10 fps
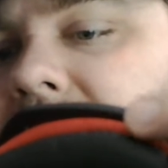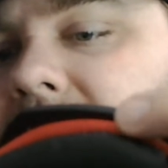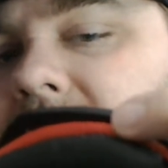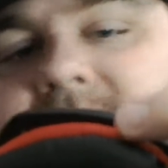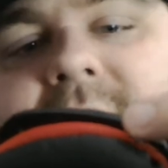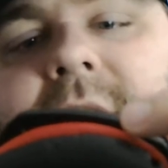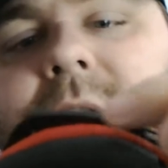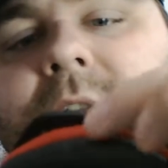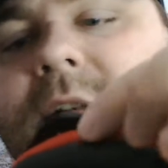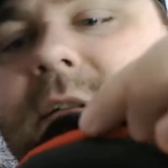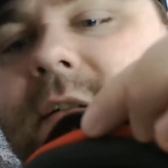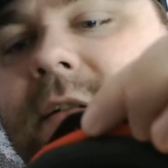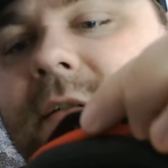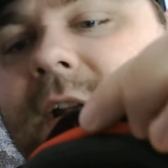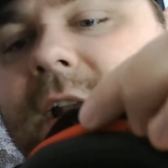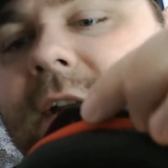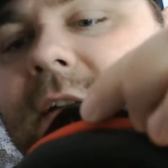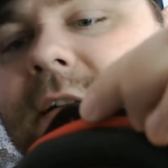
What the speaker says: Oh, shit, hold on. Right here.